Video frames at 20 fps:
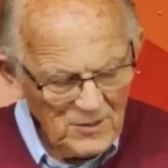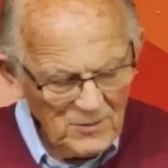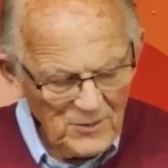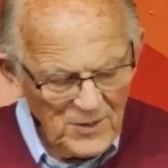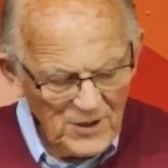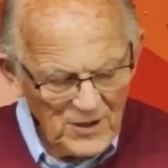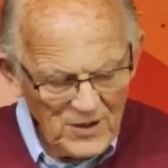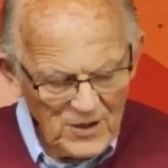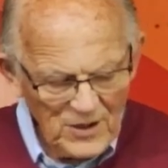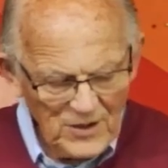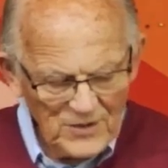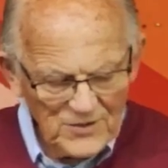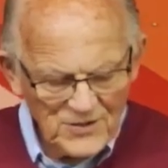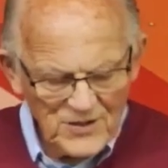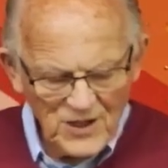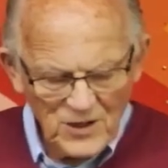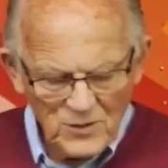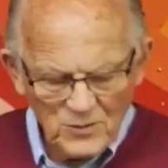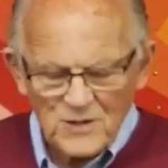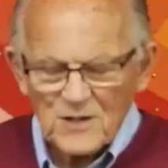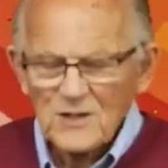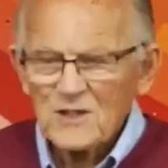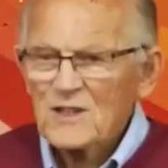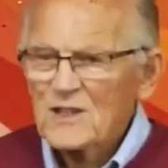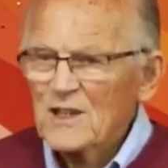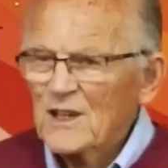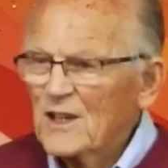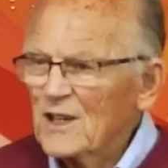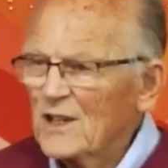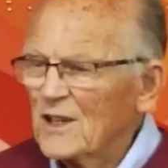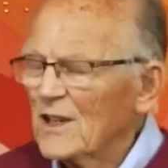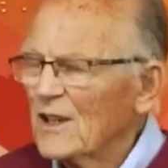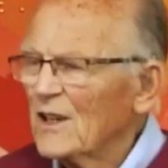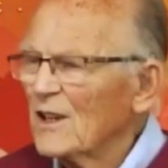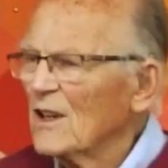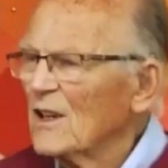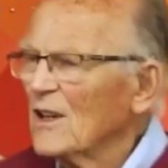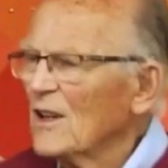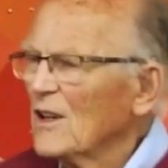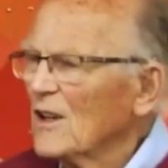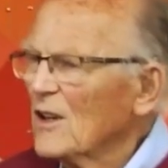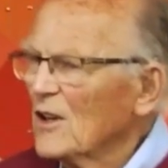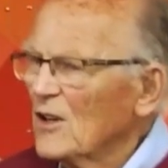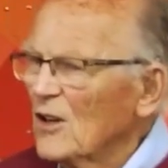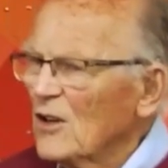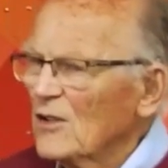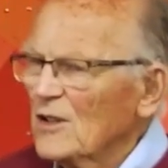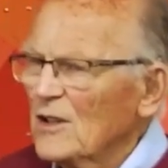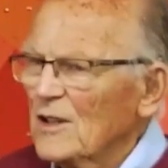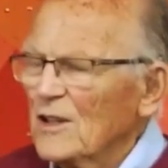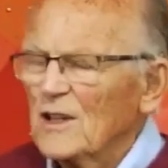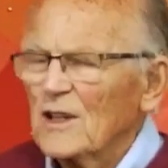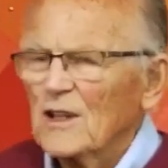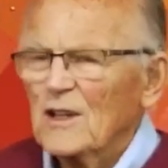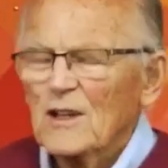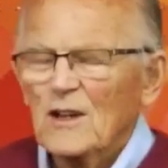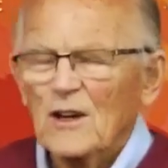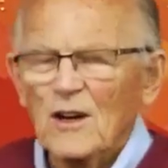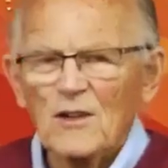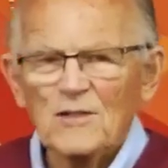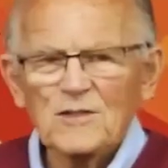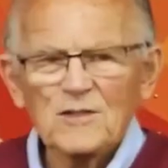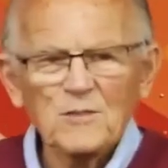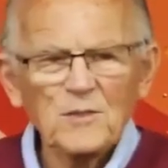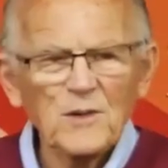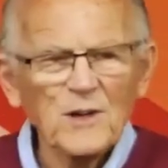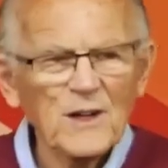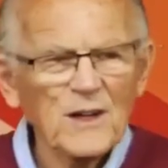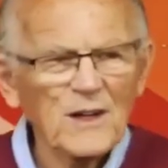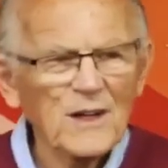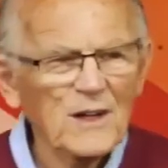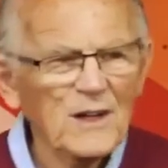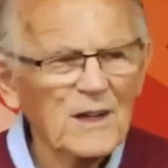Because he was seeking godly offspring."